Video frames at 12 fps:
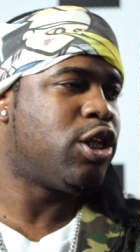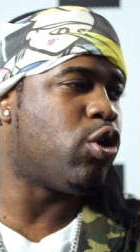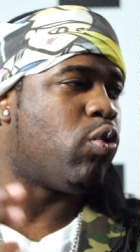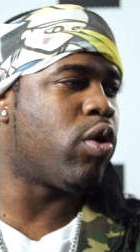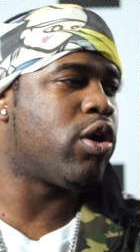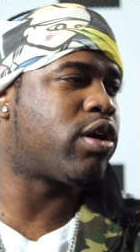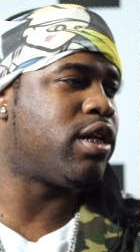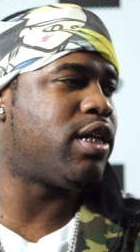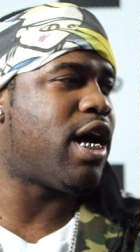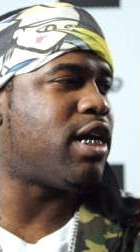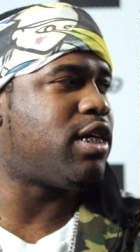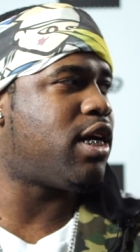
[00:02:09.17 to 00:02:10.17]
the world can
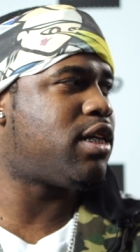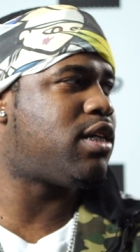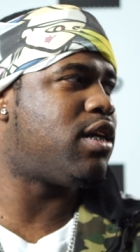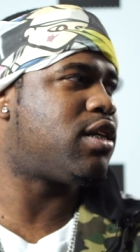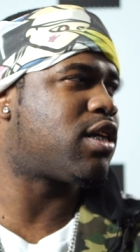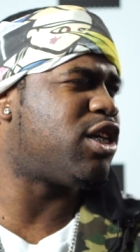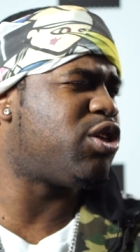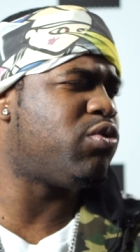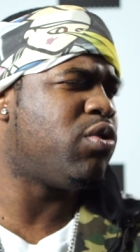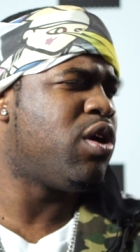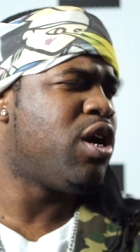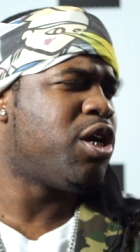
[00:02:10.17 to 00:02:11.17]
digest us. Cause
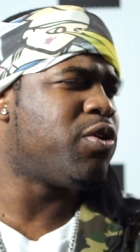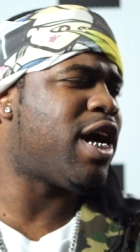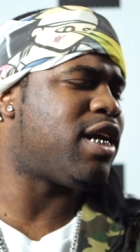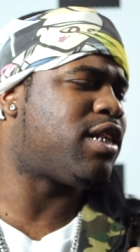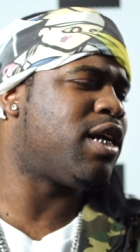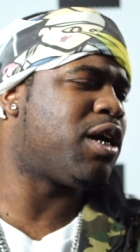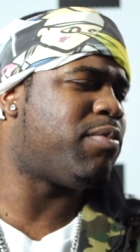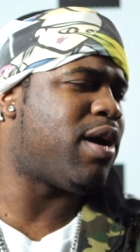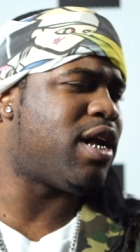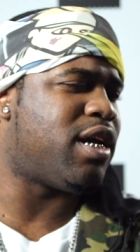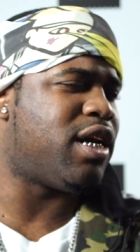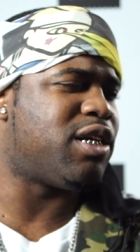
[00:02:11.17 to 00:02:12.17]
you you got to think
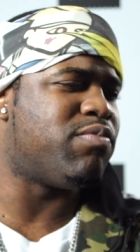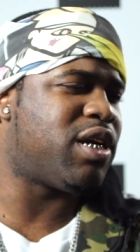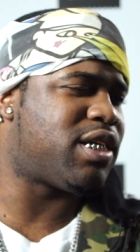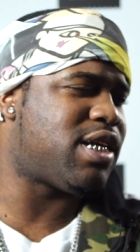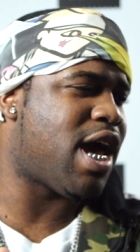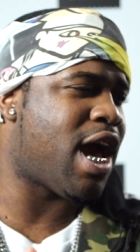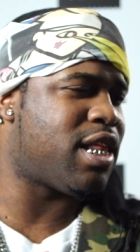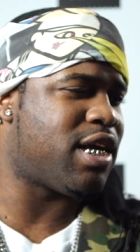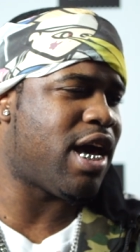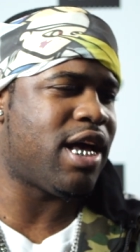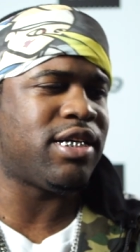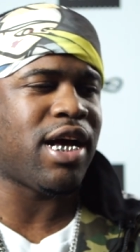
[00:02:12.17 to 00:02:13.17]
about it. As much
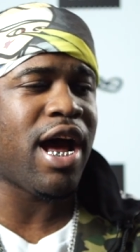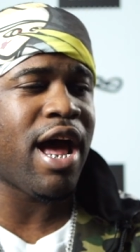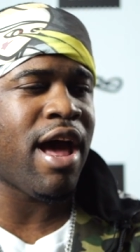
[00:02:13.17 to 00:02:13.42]
talent as I